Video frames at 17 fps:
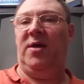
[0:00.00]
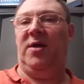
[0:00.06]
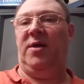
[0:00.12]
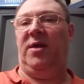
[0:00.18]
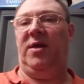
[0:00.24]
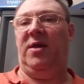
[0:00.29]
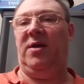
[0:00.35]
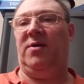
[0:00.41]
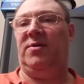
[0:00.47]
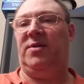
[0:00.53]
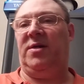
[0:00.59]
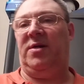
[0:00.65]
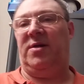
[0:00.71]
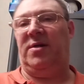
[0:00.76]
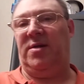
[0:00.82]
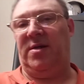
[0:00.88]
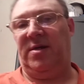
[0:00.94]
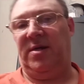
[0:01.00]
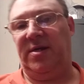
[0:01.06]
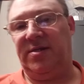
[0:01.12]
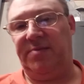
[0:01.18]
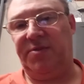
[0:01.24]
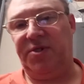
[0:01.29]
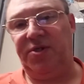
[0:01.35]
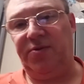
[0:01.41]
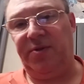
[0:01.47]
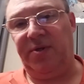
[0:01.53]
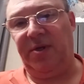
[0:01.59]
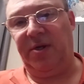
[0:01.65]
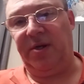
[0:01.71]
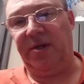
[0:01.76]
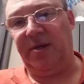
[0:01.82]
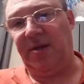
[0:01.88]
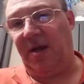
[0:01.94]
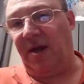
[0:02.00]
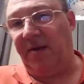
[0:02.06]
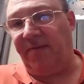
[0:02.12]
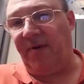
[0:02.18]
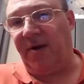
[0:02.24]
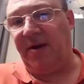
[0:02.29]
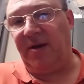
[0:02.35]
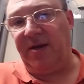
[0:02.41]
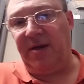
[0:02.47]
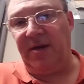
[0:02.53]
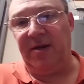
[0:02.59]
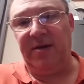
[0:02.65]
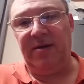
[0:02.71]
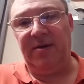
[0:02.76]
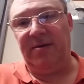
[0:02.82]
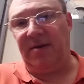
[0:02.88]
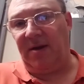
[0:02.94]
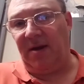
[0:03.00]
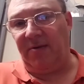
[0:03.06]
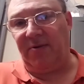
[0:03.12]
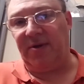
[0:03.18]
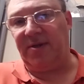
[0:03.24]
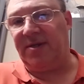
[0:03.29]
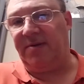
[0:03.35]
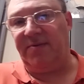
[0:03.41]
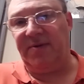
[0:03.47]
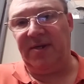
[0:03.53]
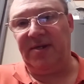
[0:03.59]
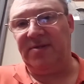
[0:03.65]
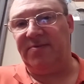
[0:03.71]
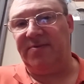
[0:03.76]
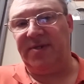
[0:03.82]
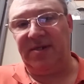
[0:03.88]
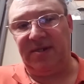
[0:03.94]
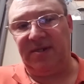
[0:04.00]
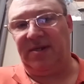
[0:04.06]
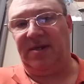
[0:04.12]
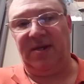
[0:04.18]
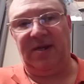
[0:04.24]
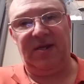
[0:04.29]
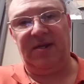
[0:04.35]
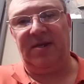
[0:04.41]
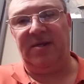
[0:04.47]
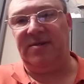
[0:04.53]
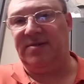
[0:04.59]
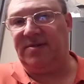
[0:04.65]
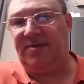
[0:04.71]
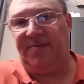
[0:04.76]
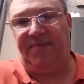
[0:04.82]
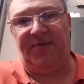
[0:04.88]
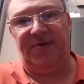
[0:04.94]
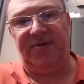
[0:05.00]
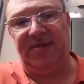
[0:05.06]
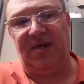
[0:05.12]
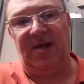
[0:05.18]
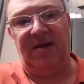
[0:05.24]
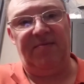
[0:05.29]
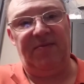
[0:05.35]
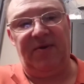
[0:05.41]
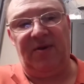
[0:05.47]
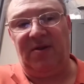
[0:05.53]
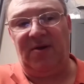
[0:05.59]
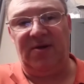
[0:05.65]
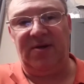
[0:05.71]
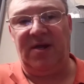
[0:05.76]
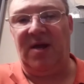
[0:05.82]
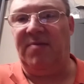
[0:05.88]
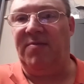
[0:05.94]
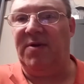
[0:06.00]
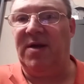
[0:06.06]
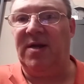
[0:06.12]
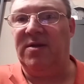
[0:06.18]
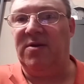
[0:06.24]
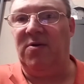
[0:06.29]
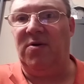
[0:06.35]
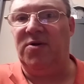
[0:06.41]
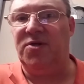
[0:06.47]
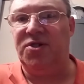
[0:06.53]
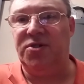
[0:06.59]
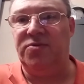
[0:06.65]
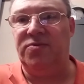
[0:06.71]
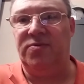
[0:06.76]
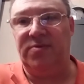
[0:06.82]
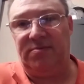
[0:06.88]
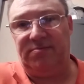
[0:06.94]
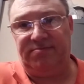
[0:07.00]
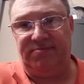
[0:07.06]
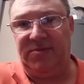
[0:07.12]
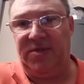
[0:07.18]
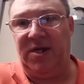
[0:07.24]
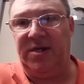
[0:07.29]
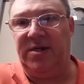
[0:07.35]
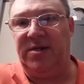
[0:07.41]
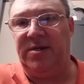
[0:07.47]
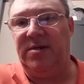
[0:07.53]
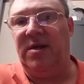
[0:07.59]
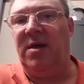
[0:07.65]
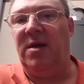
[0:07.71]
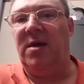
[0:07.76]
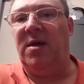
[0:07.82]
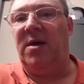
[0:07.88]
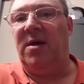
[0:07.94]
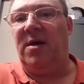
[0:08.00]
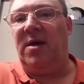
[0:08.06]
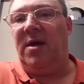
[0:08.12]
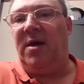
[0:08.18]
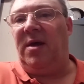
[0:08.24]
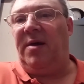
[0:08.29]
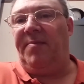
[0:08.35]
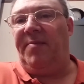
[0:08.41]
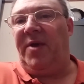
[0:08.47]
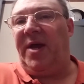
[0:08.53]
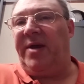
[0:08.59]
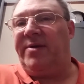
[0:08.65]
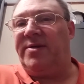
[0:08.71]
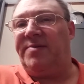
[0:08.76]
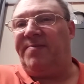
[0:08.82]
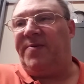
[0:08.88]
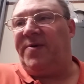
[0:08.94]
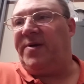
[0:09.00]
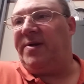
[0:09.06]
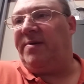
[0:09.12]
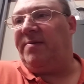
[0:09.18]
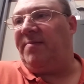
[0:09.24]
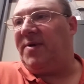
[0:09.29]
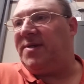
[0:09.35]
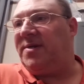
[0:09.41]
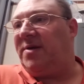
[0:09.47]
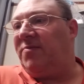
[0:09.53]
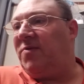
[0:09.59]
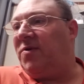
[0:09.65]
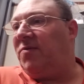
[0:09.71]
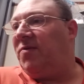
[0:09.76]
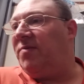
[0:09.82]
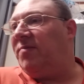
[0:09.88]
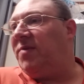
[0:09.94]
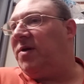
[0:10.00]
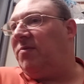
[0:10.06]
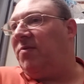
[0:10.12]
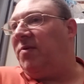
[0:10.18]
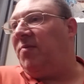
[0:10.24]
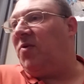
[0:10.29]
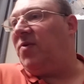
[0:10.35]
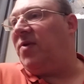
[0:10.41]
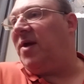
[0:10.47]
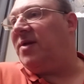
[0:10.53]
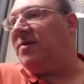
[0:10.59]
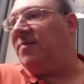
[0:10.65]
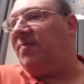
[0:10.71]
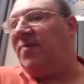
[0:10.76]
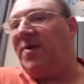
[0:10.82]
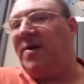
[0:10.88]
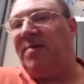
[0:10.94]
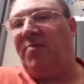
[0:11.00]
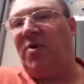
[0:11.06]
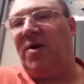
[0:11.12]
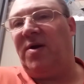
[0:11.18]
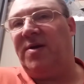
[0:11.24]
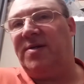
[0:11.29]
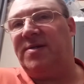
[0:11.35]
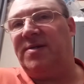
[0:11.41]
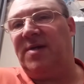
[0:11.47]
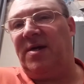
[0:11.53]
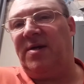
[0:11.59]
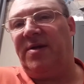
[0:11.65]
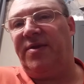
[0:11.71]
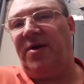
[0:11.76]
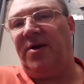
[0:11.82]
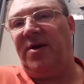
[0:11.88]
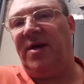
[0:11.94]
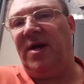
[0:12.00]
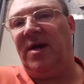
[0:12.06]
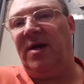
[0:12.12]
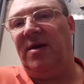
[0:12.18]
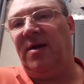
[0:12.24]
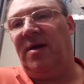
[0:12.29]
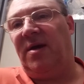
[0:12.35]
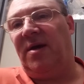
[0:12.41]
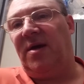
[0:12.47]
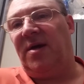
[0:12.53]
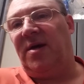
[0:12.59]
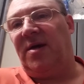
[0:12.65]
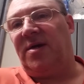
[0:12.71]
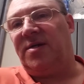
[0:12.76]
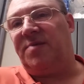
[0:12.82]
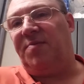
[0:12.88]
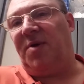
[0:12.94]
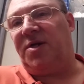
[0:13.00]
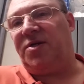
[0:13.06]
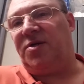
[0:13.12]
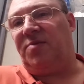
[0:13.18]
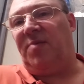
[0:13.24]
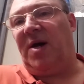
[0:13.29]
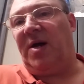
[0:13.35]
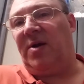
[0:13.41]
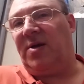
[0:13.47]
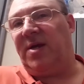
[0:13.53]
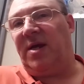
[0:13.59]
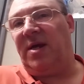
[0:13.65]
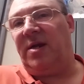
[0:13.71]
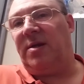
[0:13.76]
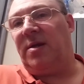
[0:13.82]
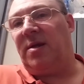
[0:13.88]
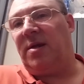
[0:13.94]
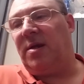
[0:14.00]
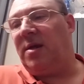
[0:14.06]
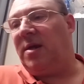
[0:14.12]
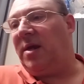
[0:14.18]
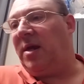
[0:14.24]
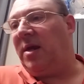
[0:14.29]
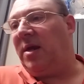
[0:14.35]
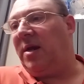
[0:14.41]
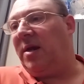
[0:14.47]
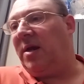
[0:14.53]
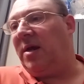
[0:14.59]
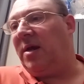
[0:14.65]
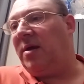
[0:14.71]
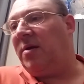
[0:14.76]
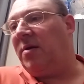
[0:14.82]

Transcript: get out there, get some shooting done. I finally did. I work 7 days a week, and it's the first time in a long time I got to go out and shoot, and I did. Had some fun. My son went with me. We both had some fun. He brought his 38 Special Model 10, and